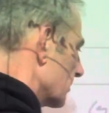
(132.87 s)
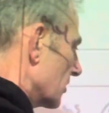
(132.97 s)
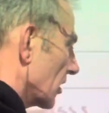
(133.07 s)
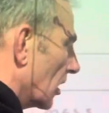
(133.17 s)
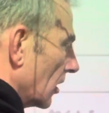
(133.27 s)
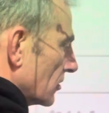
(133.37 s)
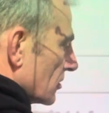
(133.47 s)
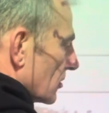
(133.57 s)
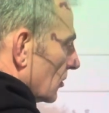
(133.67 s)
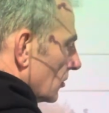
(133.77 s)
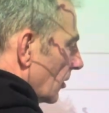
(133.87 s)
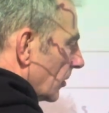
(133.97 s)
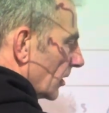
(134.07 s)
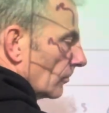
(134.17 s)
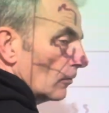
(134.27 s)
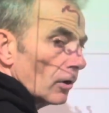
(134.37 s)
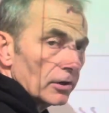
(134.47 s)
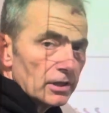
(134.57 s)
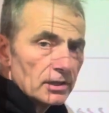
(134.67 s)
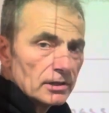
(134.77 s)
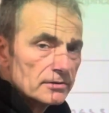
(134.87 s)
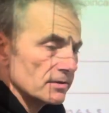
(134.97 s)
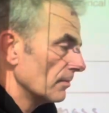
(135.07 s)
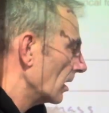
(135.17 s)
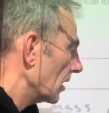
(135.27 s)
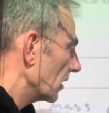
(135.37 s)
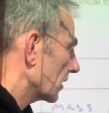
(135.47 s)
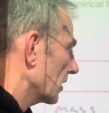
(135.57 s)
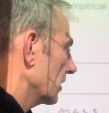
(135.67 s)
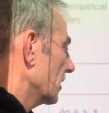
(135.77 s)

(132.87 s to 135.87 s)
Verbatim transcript: So you can't just go 0.1, you'd lose a mark.